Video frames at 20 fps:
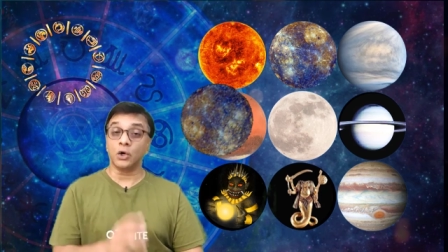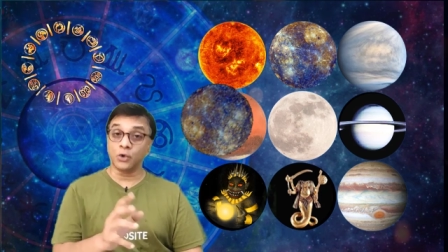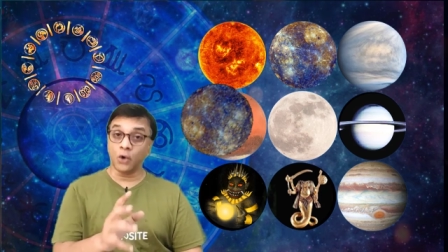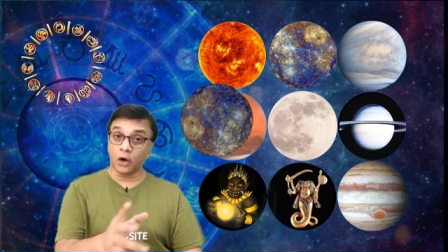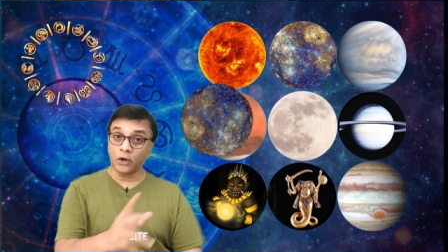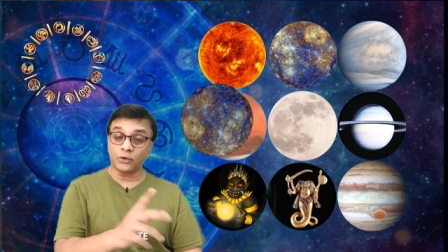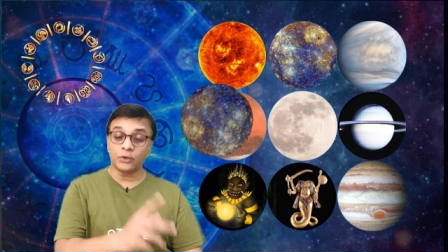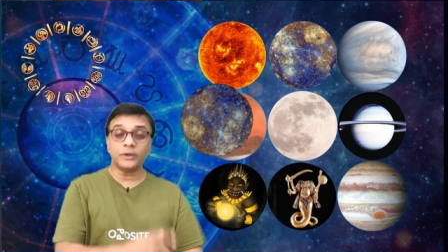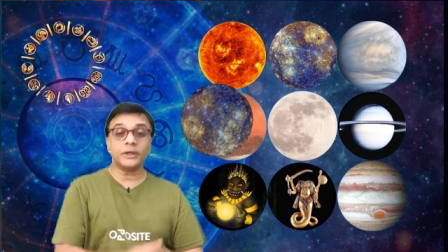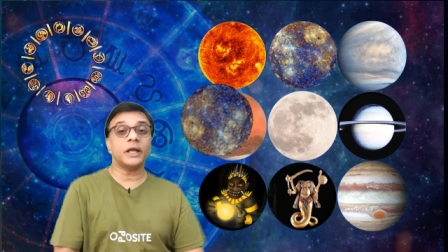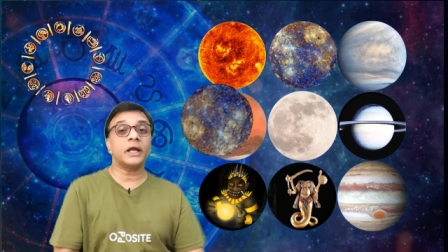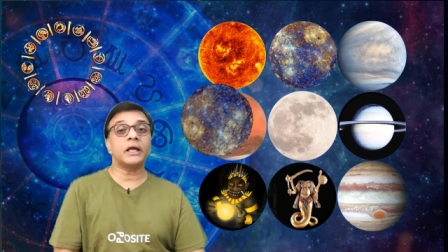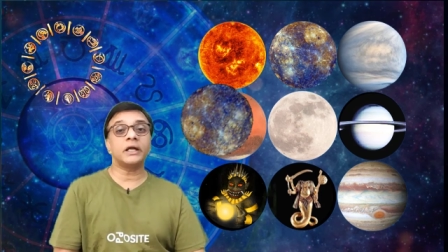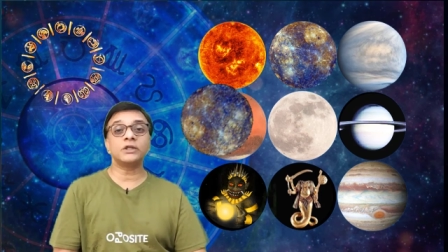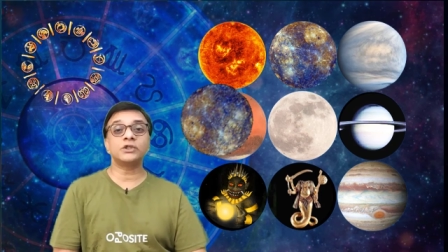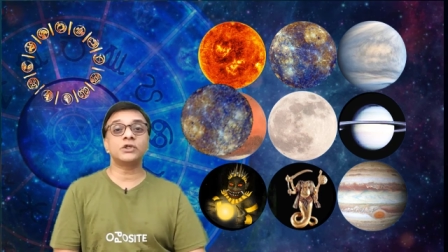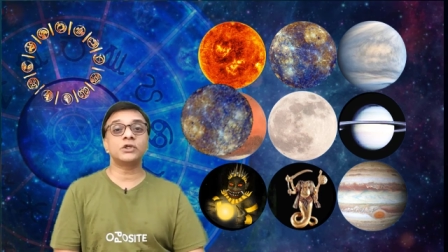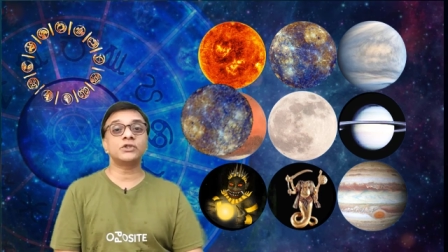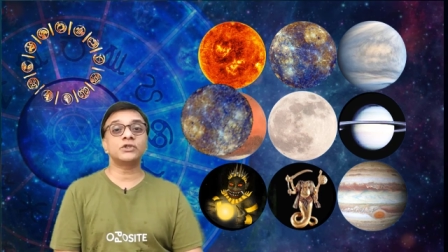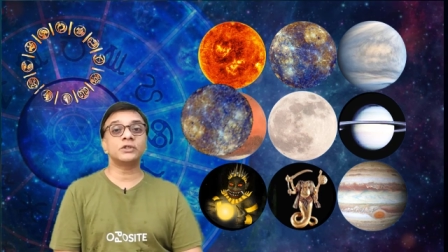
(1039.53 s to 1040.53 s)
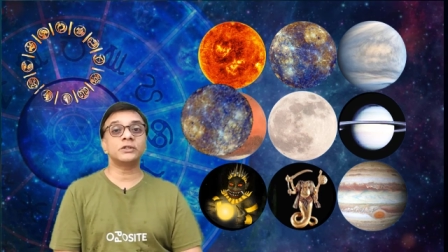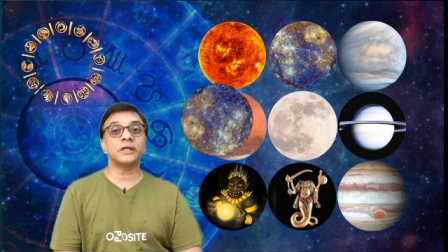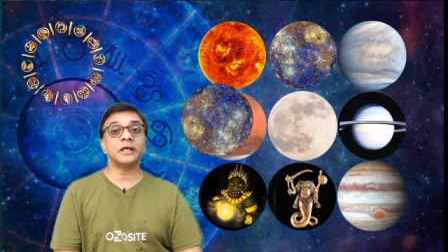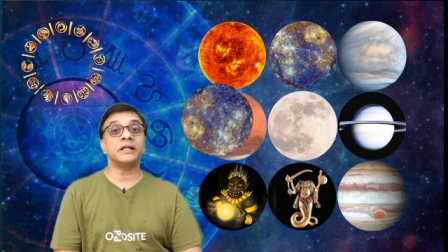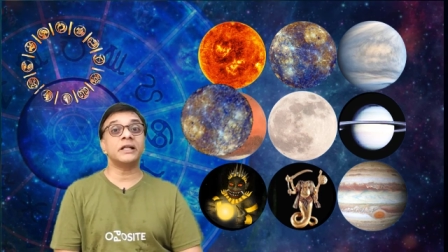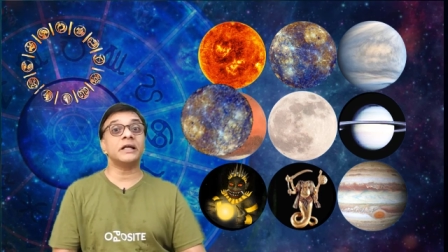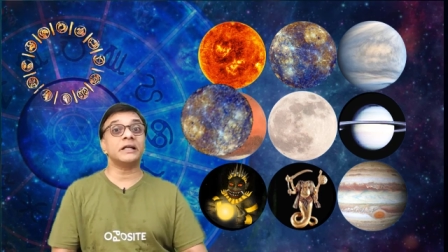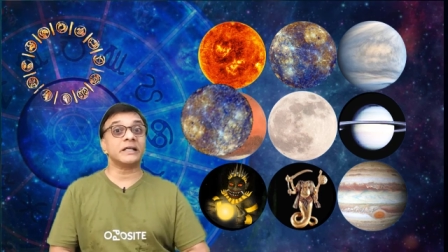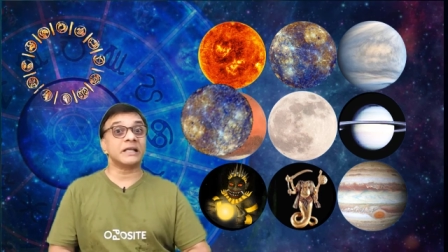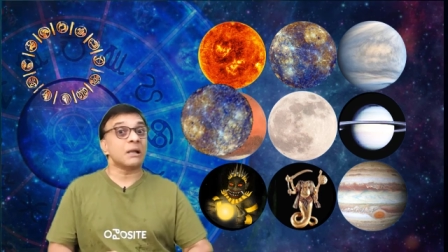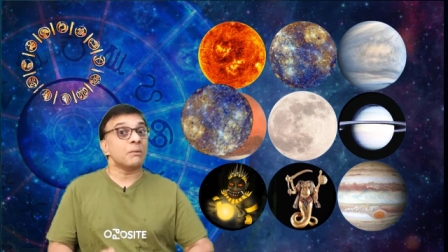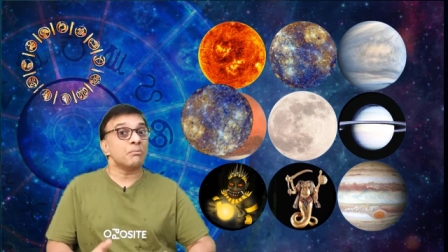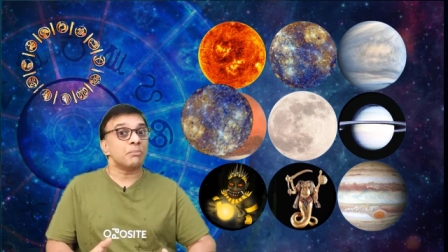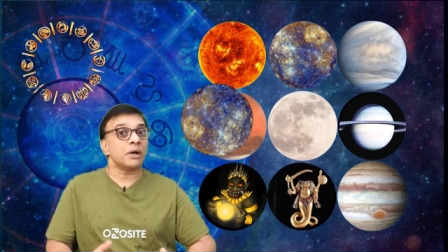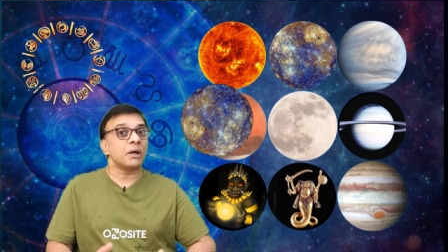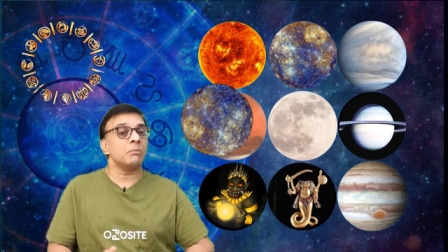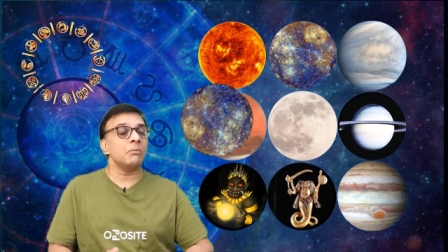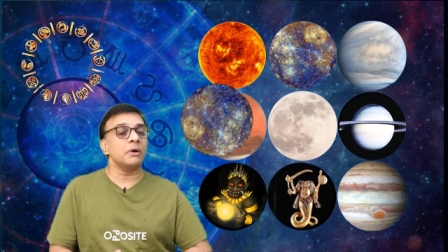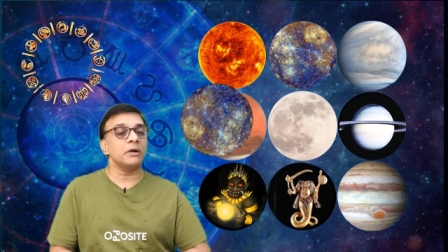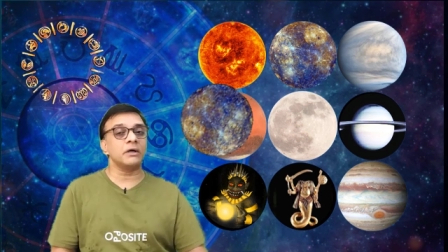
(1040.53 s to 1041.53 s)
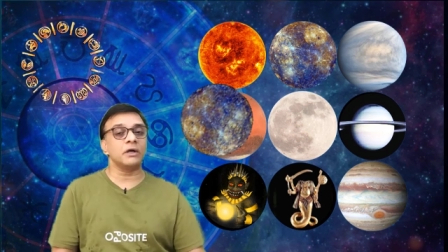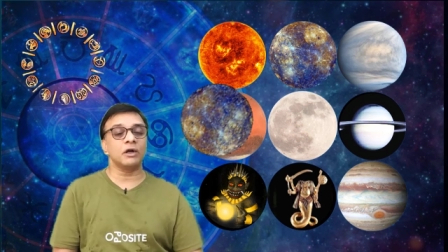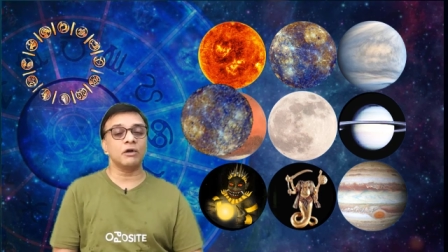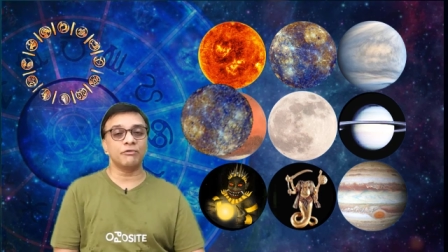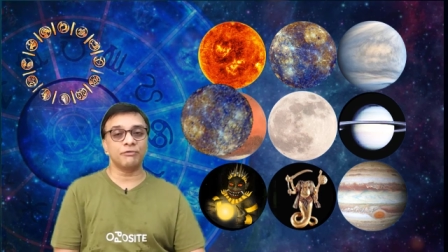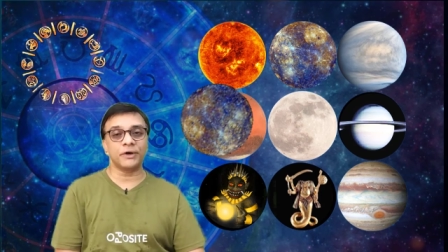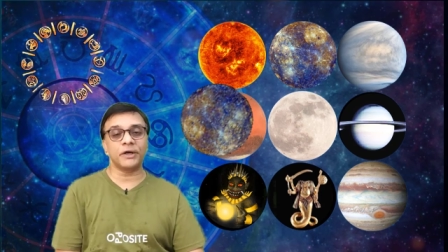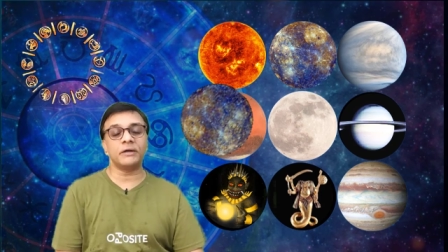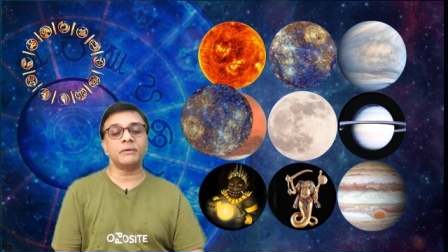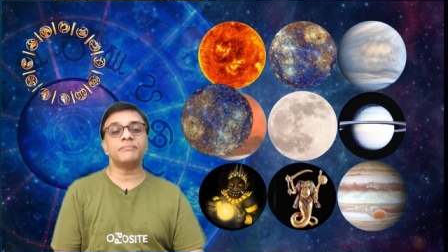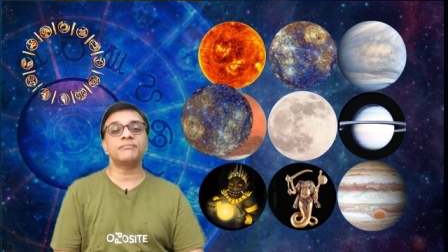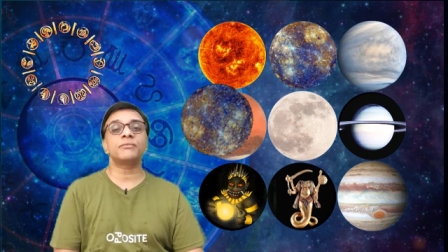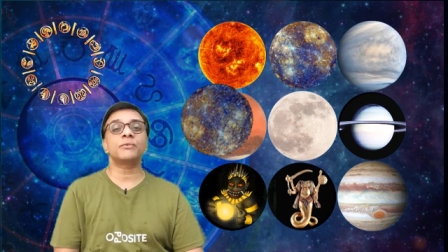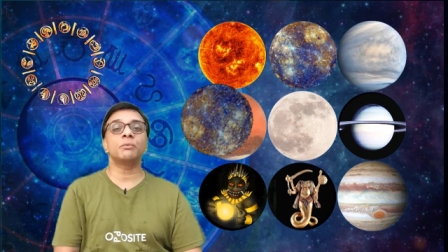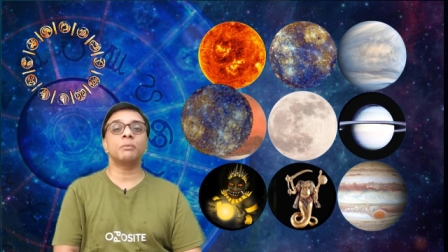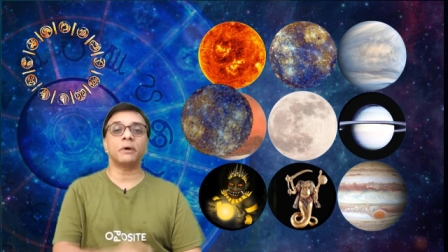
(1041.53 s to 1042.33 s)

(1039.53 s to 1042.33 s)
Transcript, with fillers: not to take decisions in a temperamental fit